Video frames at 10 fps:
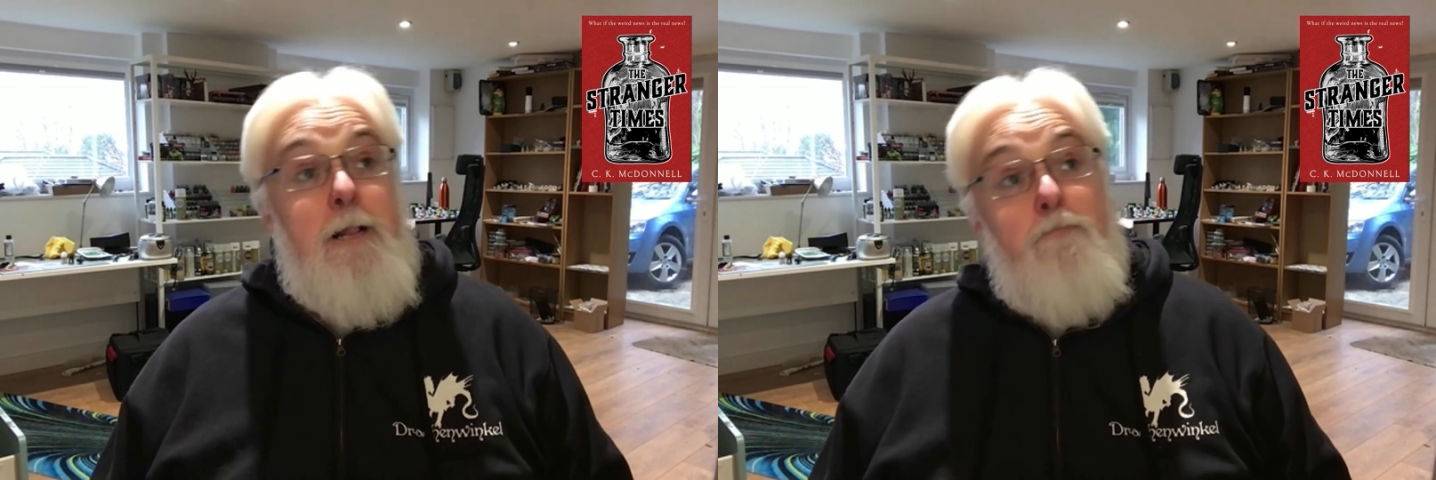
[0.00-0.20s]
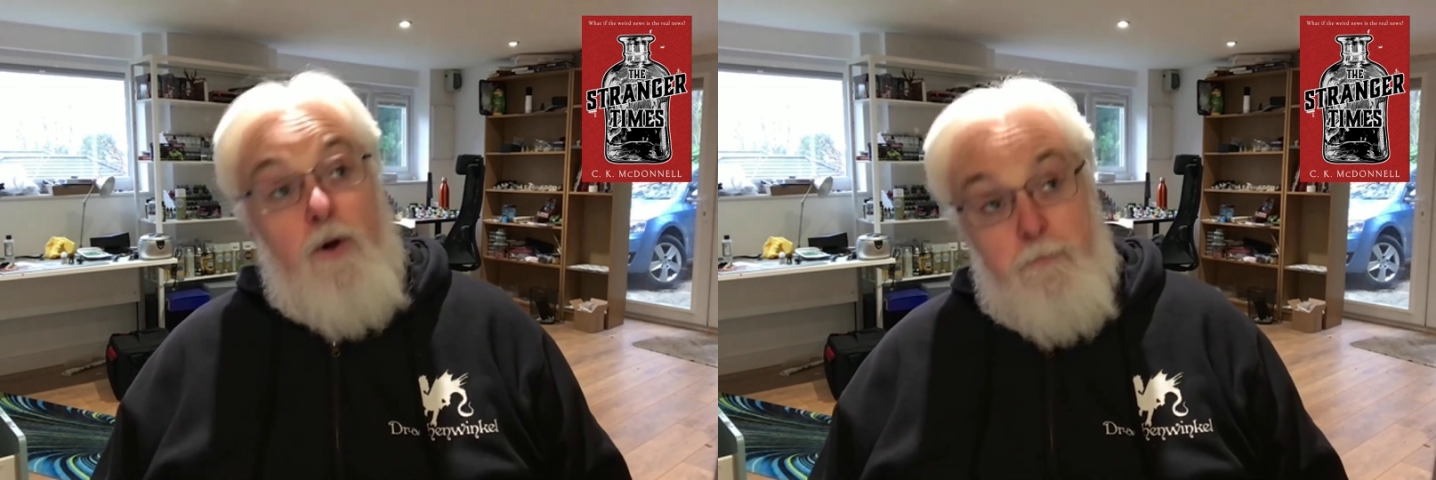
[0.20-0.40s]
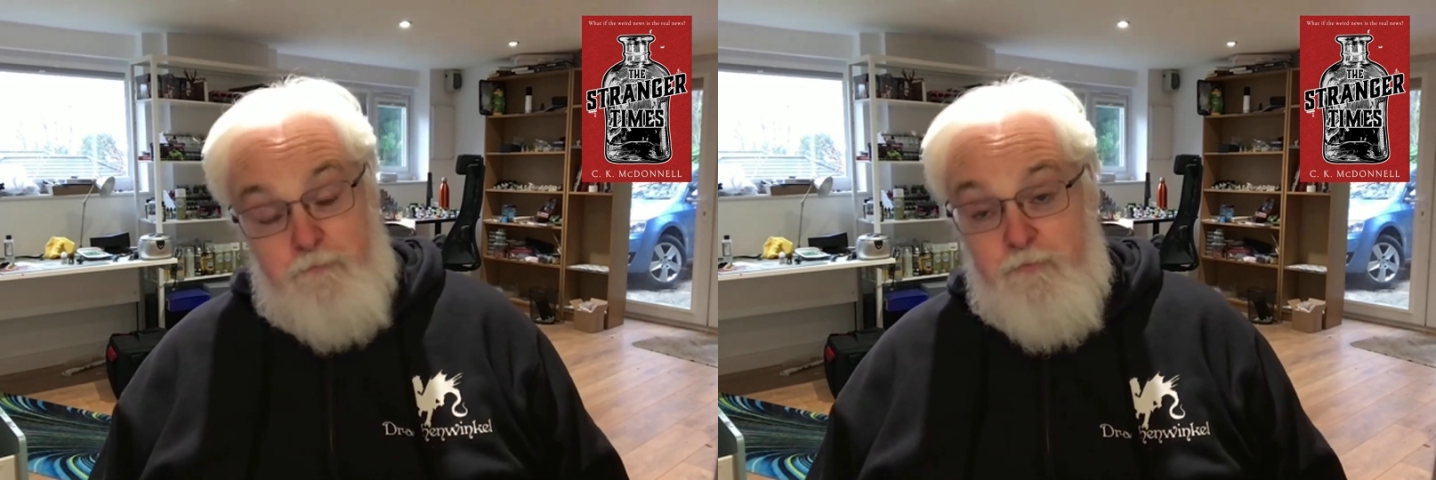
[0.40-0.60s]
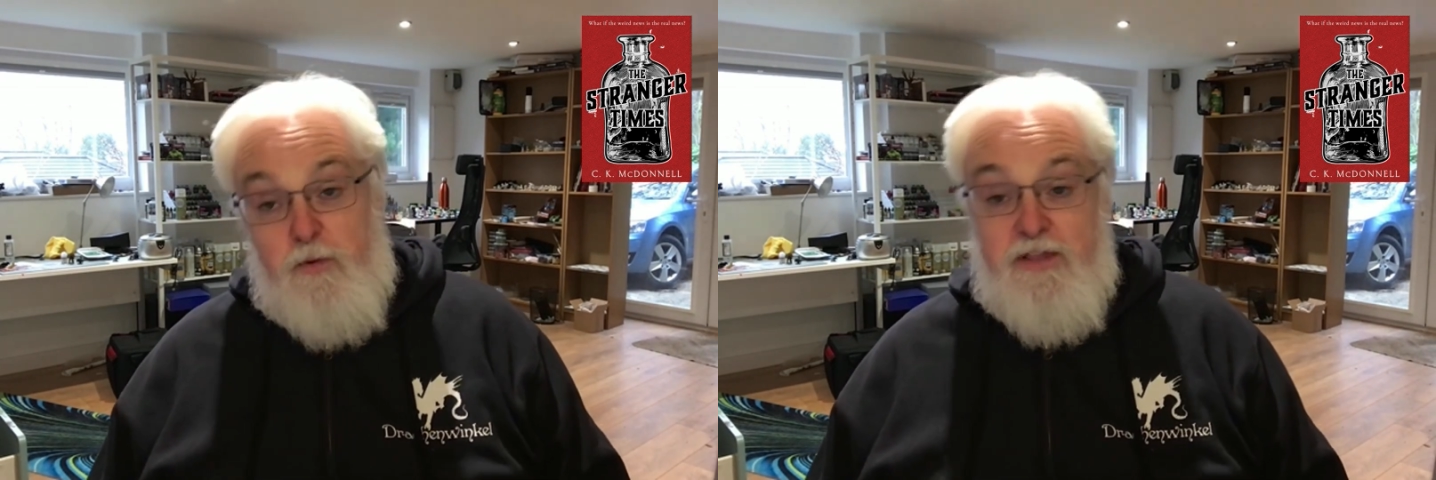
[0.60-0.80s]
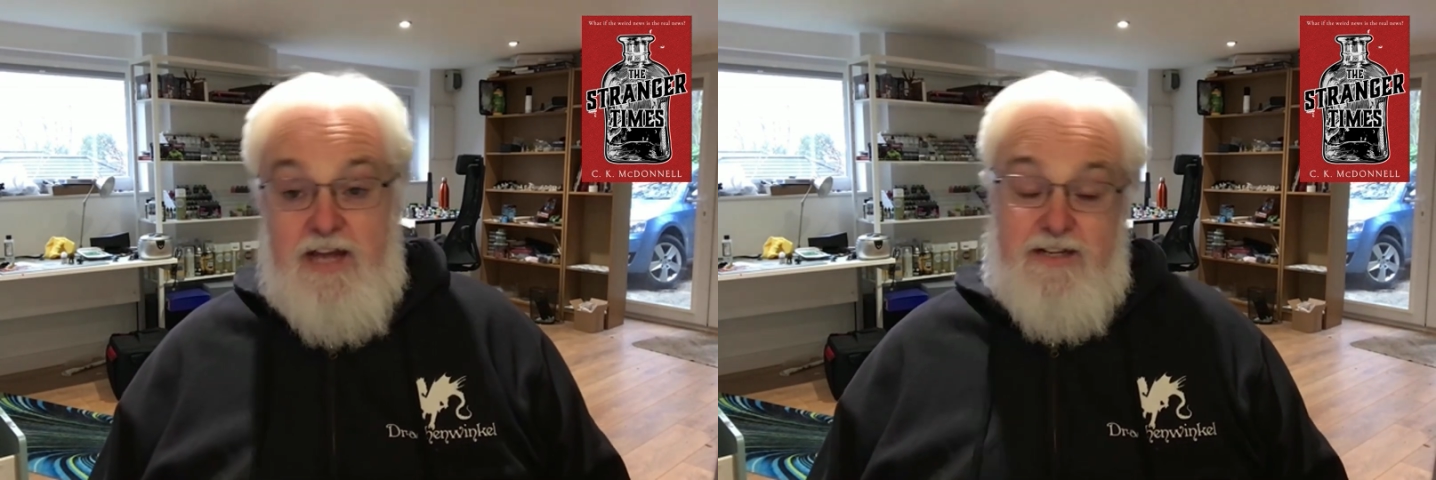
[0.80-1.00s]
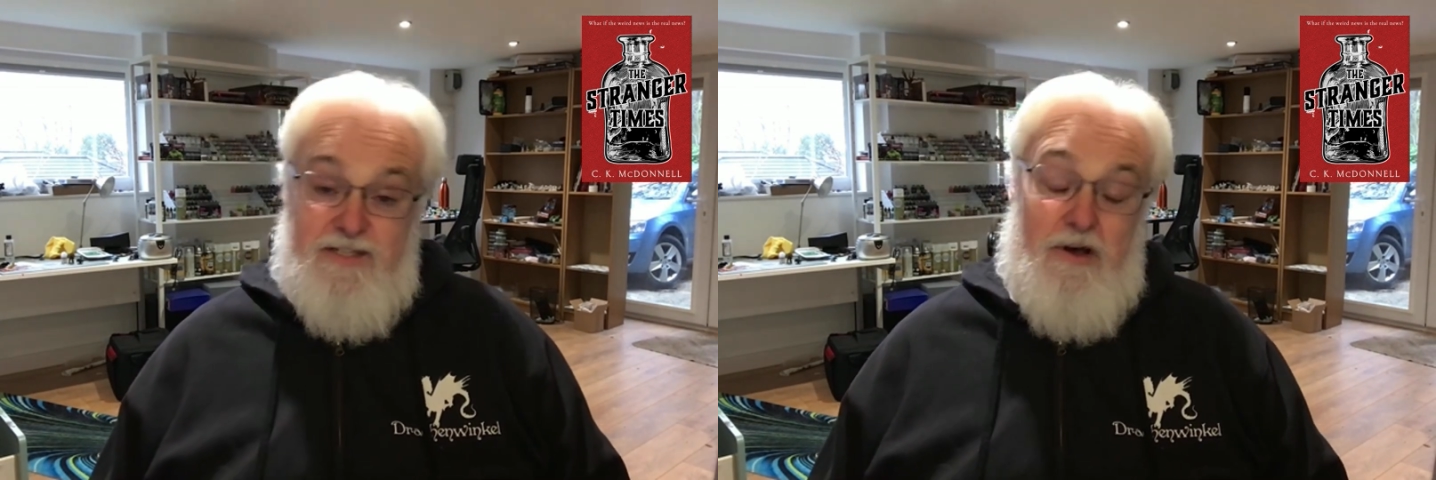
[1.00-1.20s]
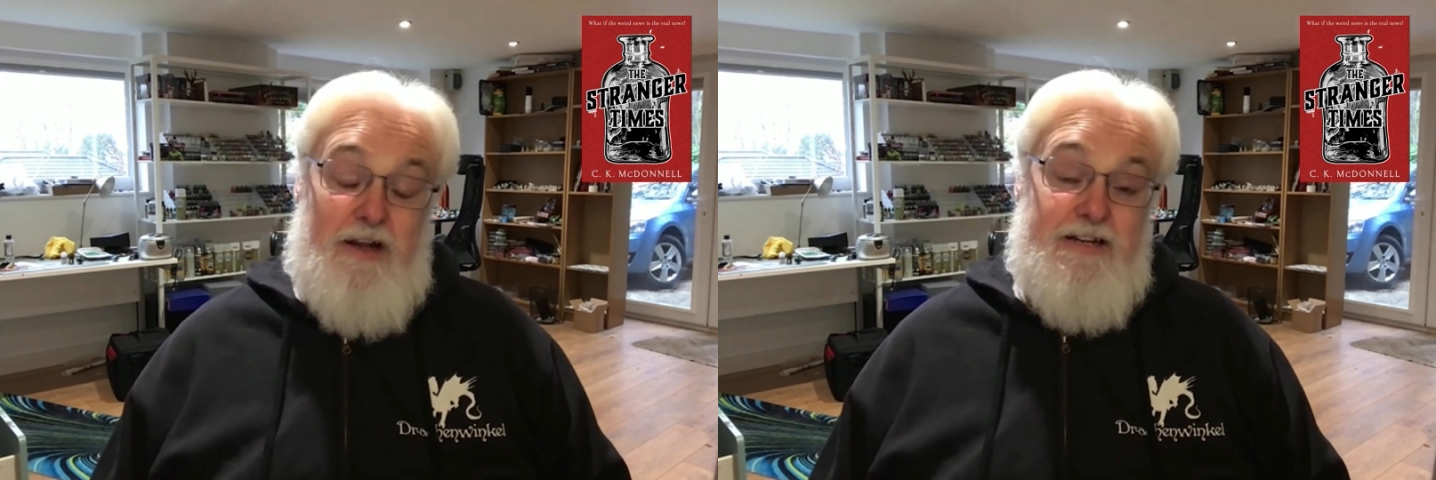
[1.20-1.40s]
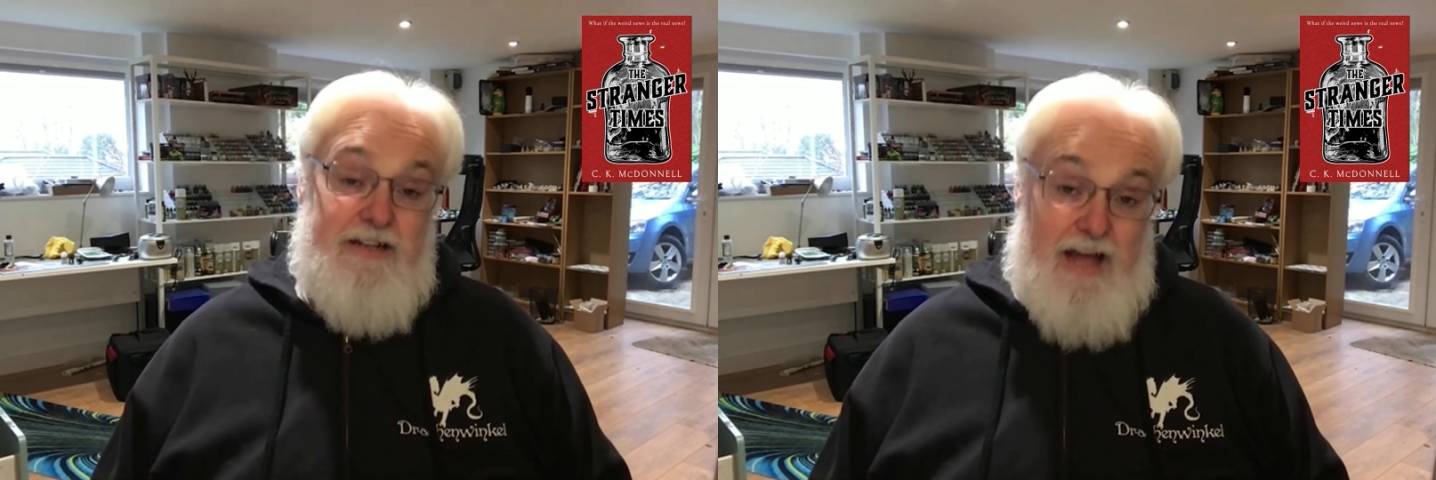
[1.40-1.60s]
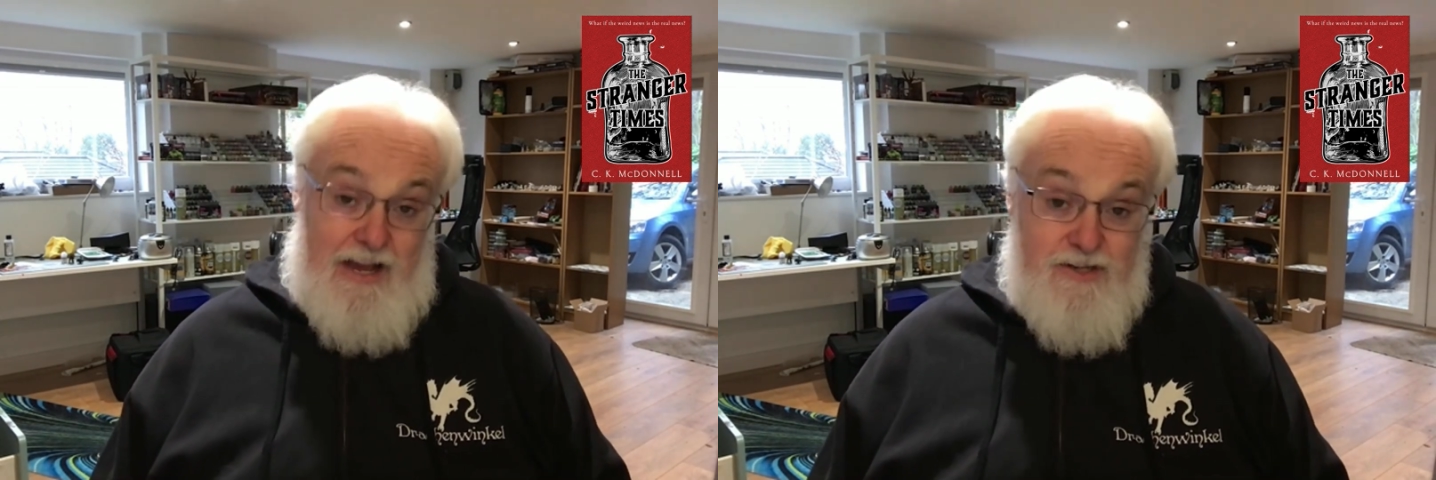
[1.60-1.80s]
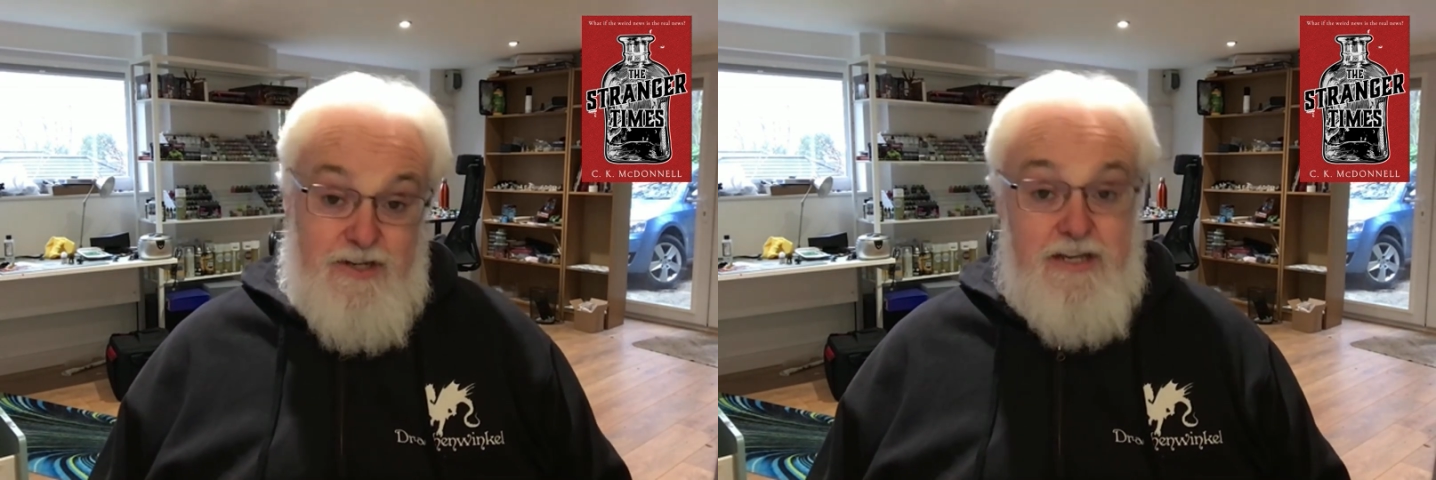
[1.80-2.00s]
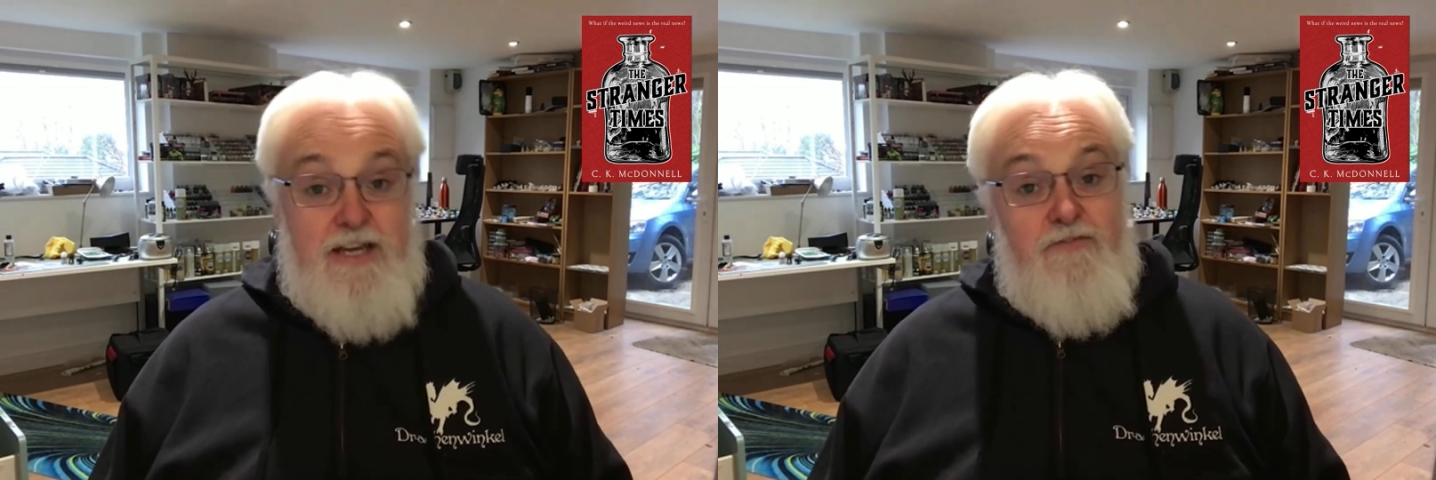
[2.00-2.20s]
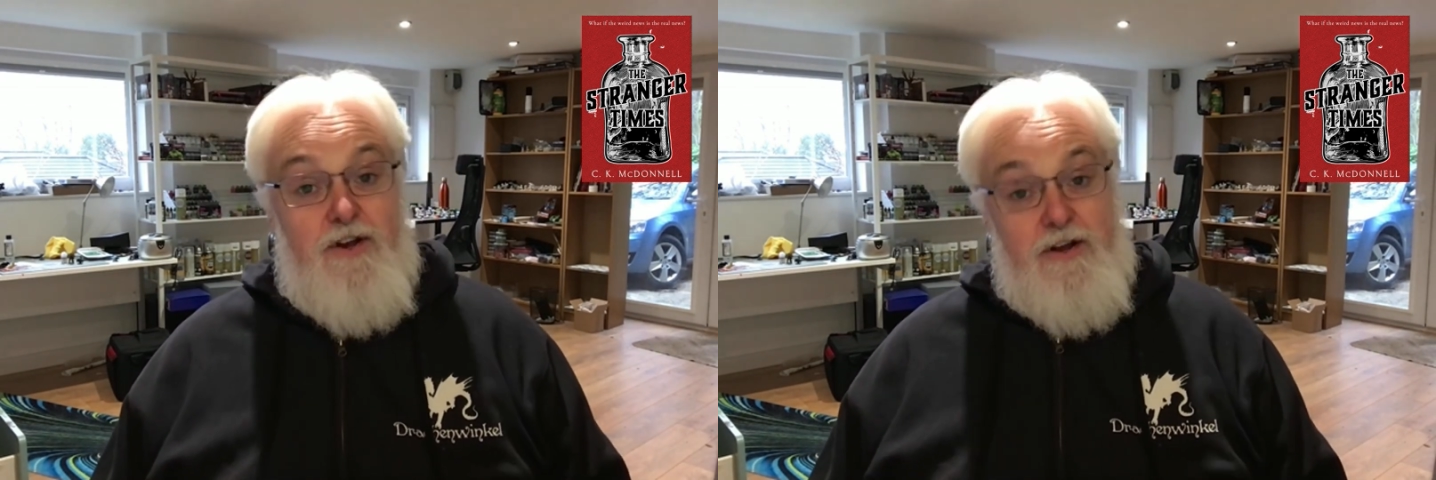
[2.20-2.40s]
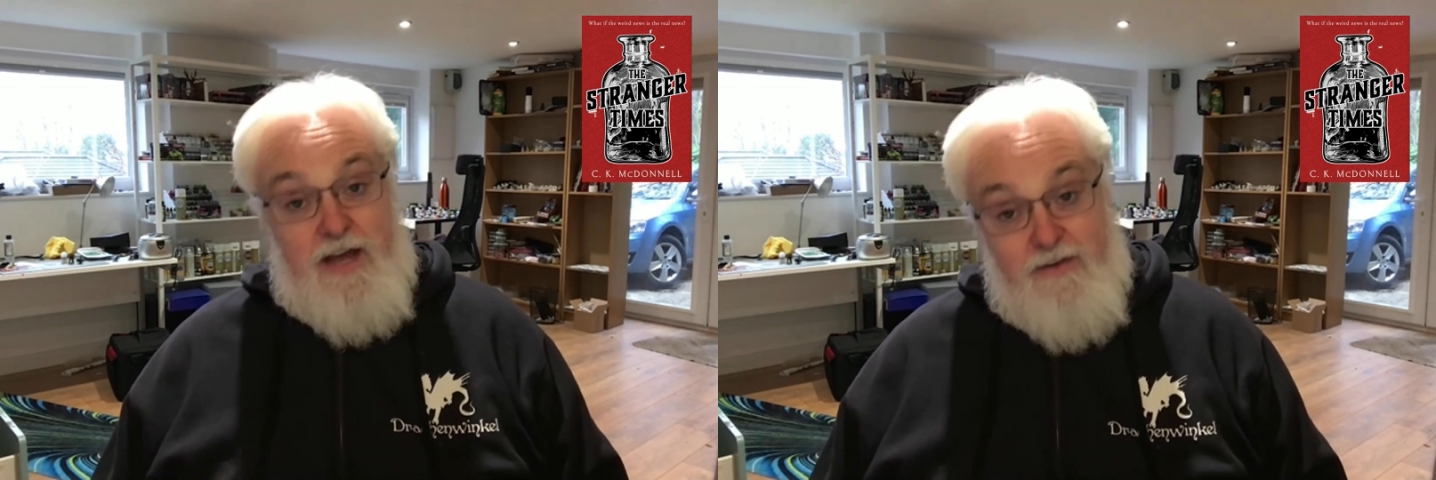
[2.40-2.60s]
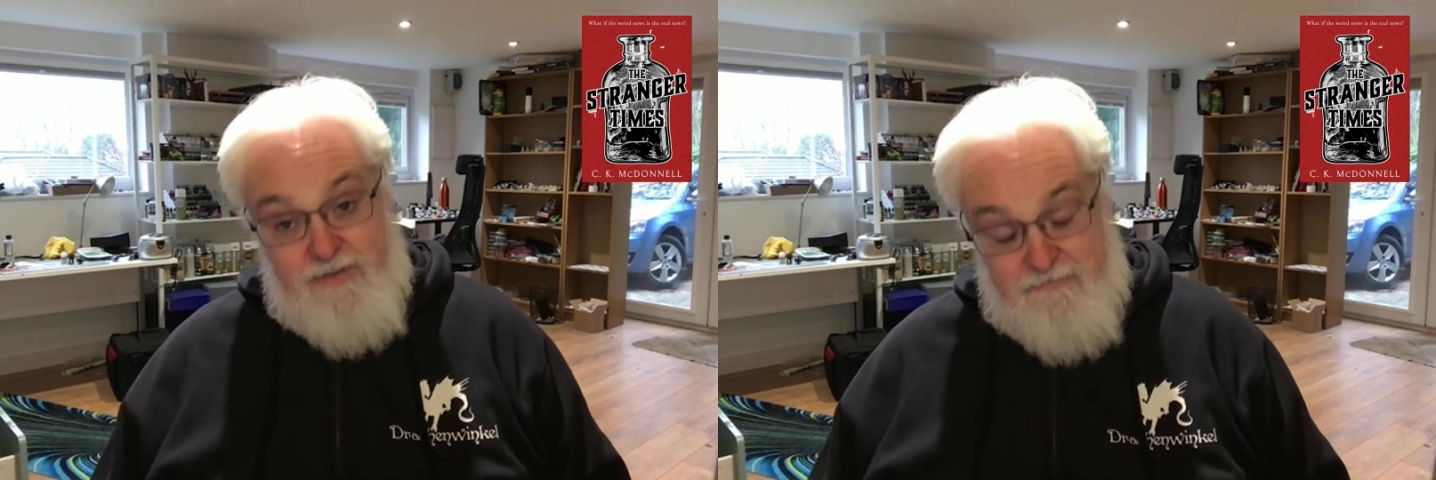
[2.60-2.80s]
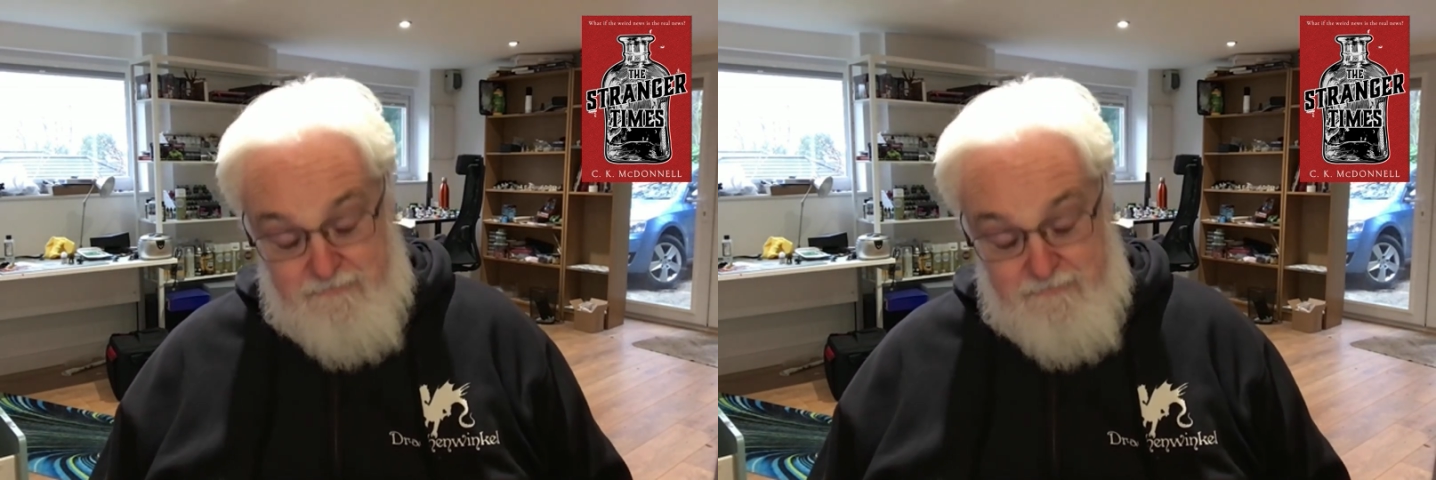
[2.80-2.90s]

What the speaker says: But we then decided, actually, if you're going to have it